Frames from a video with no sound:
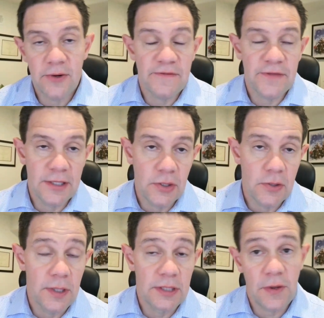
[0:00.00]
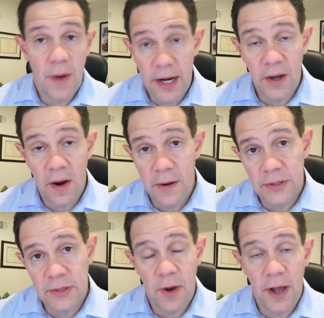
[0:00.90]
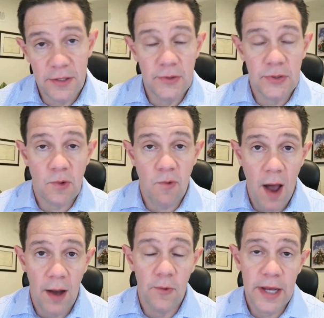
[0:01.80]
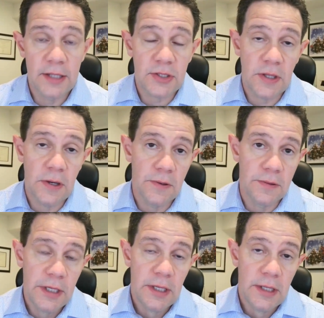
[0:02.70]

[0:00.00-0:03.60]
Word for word: or if they do, it's credit cards probably used the wrong way. So, yeah.